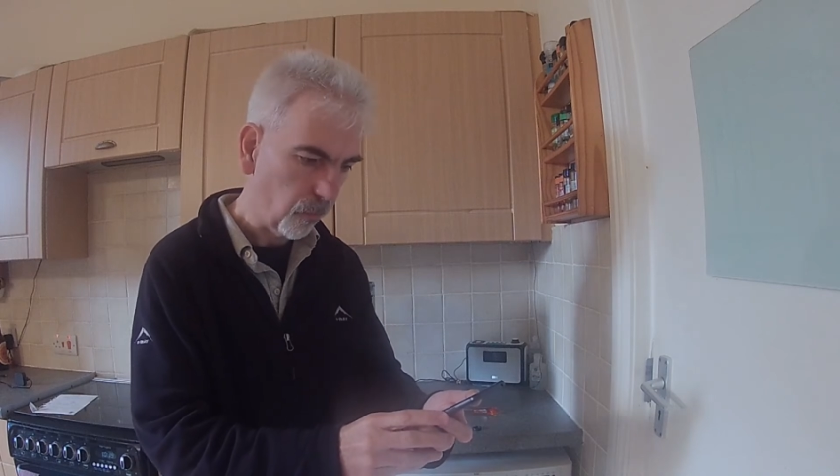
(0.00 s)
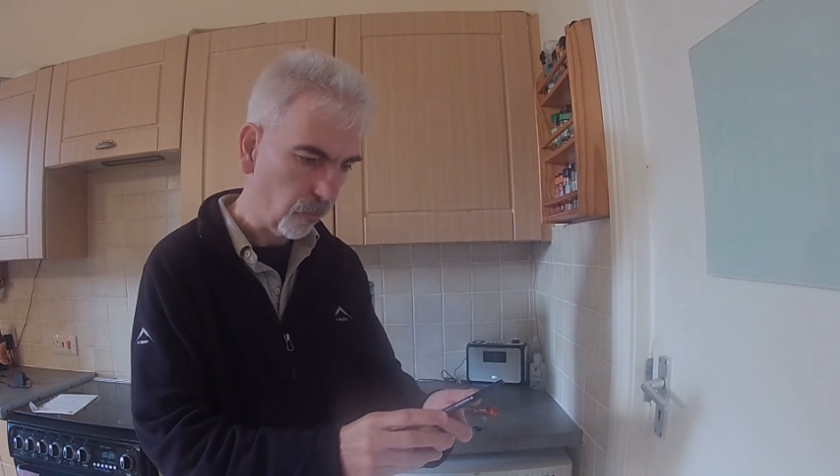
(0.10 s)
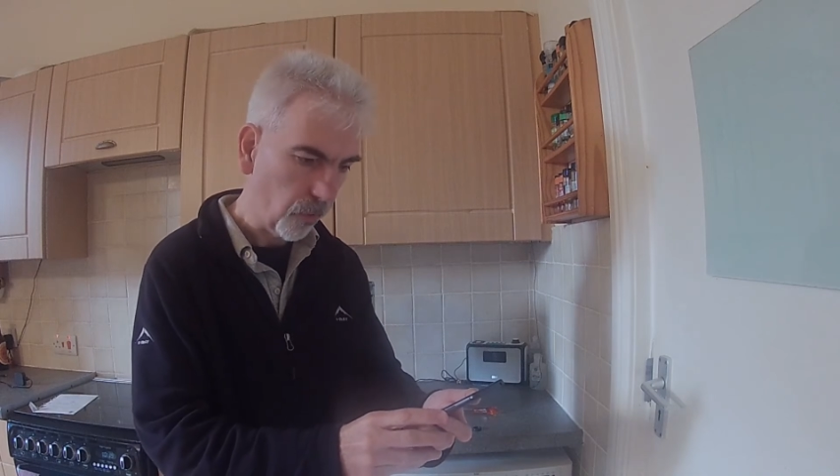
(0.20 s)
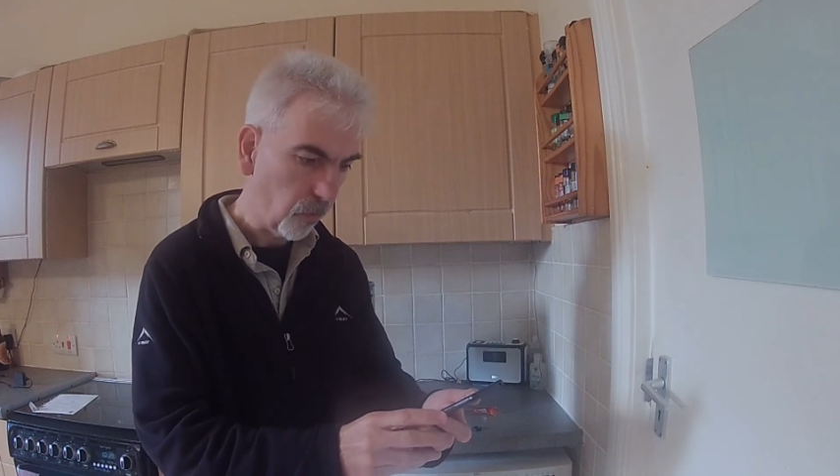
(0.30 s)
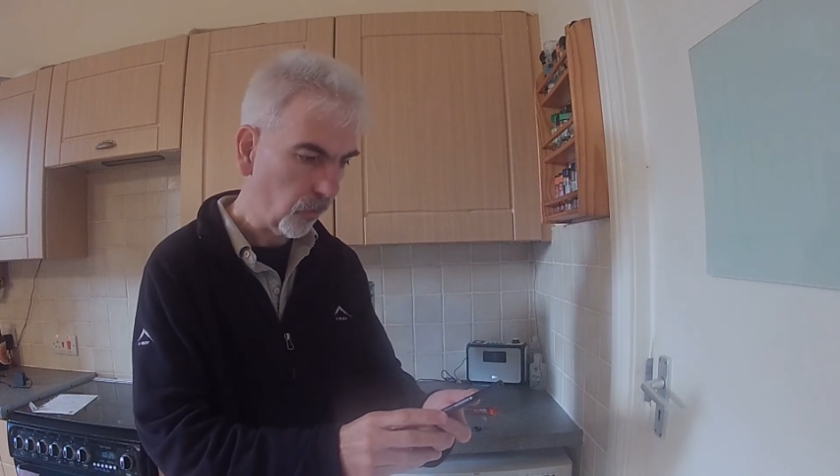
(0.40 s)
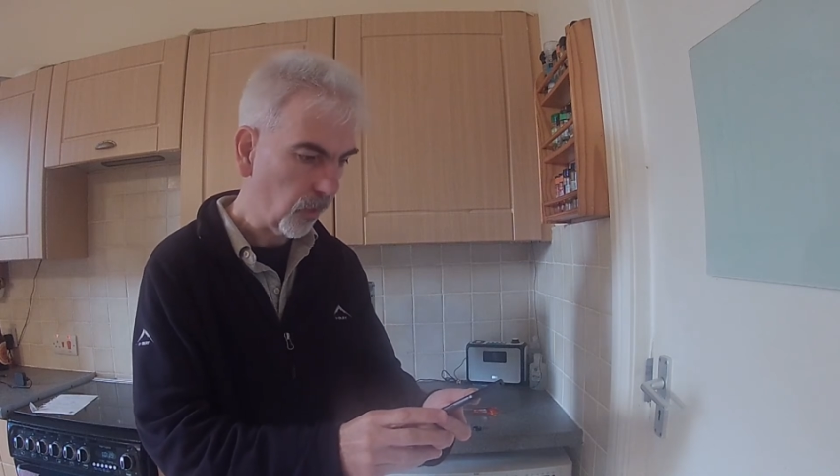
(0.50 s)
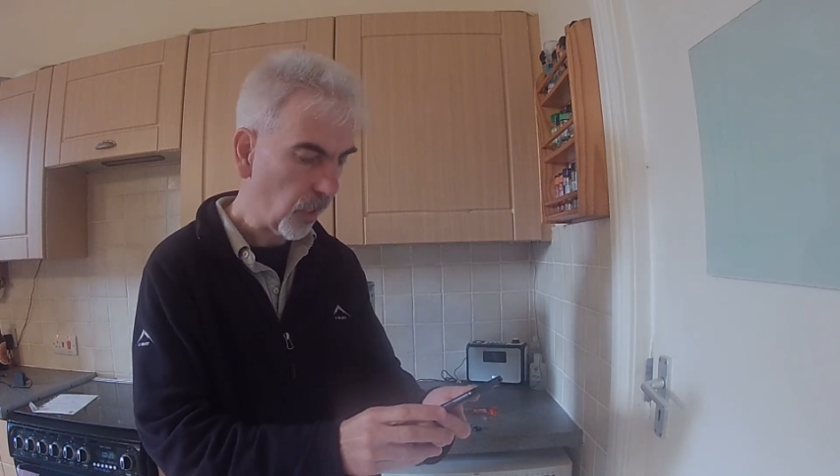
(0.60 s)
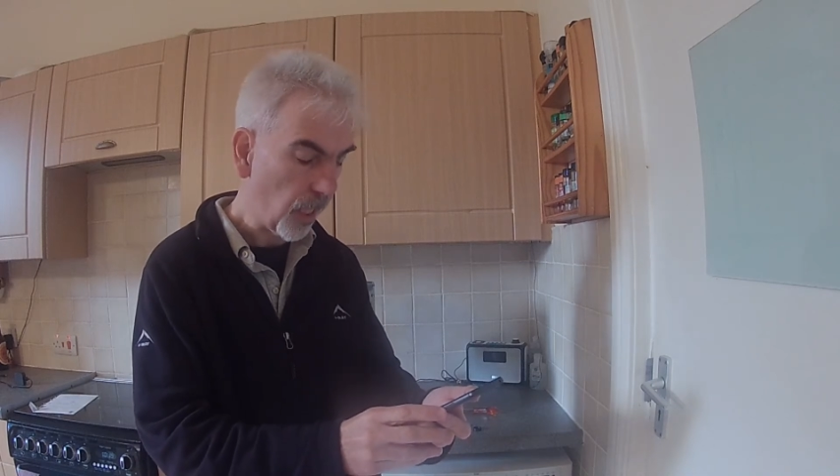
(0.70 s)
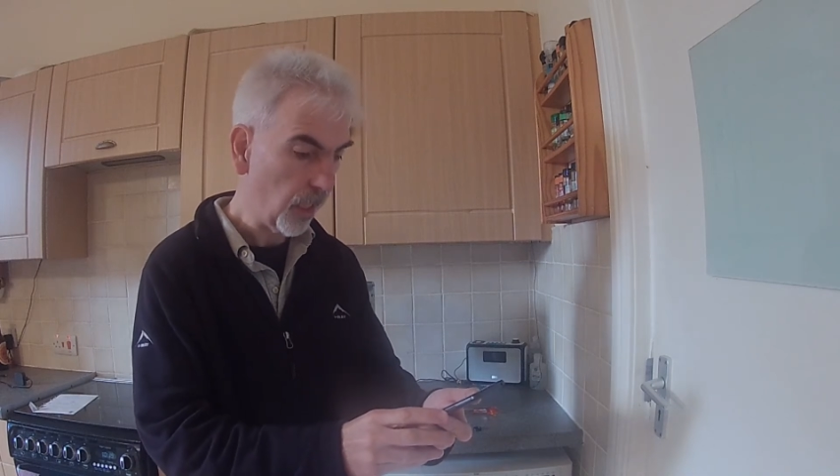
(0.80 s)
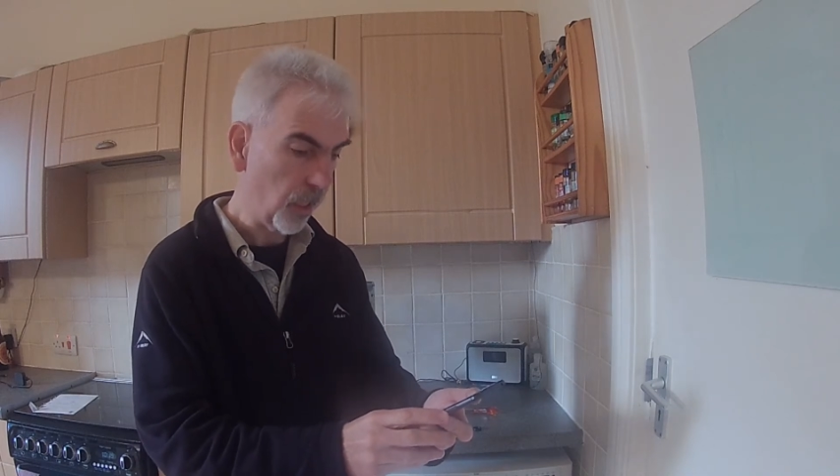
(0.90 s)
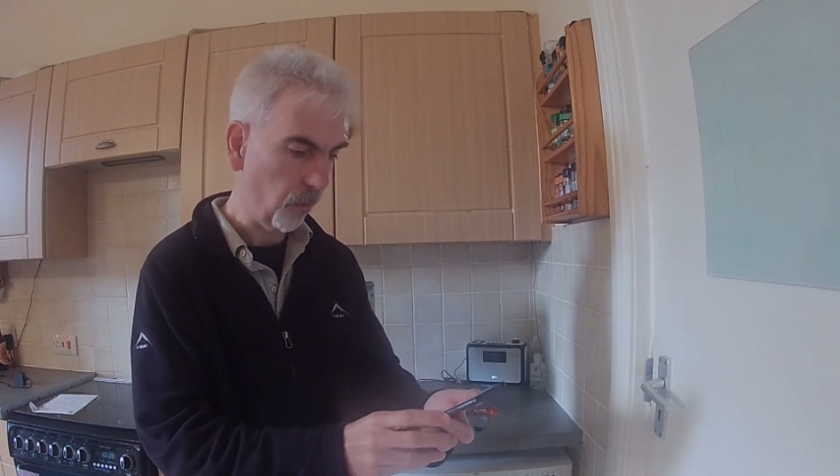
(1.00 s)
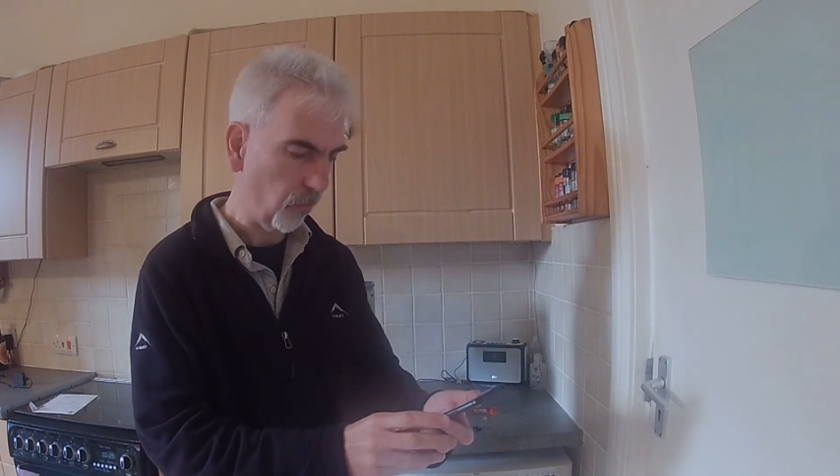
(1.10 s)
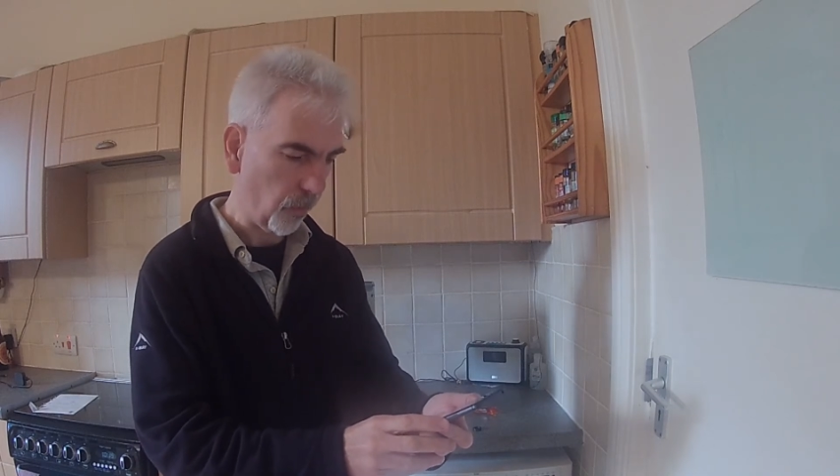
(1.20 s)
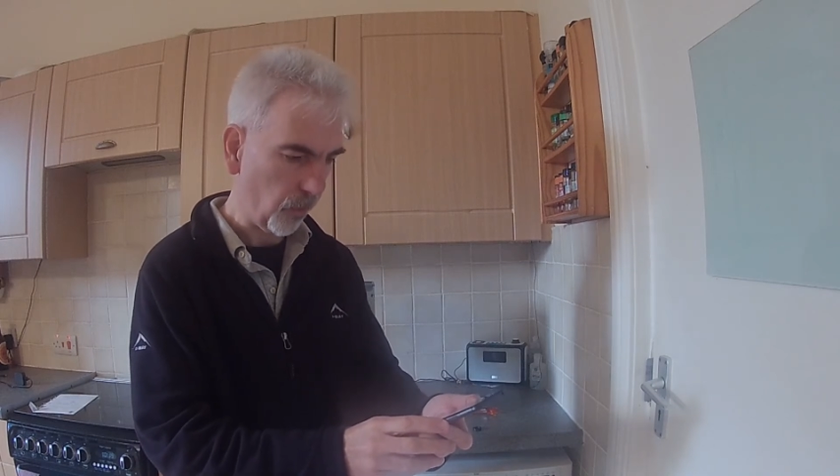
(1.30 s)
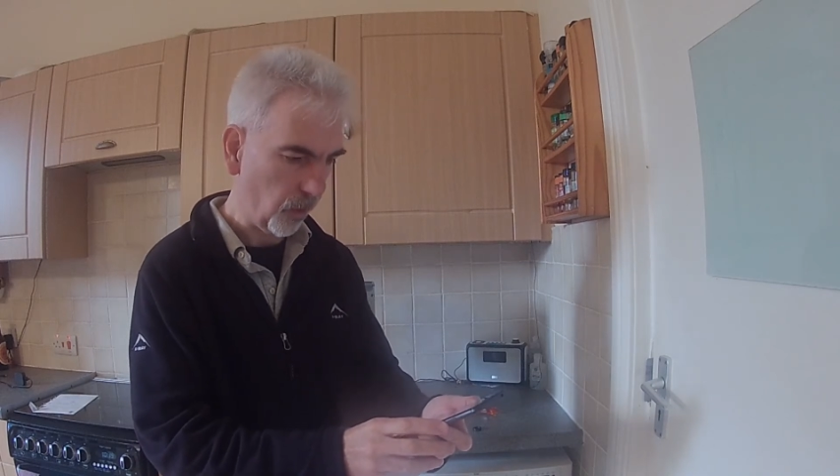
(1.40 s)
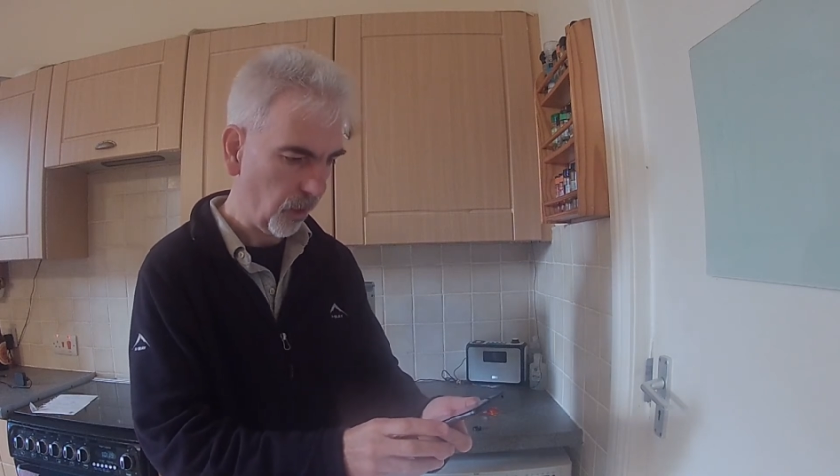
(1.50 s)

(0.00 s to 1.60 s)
butadiene rubber,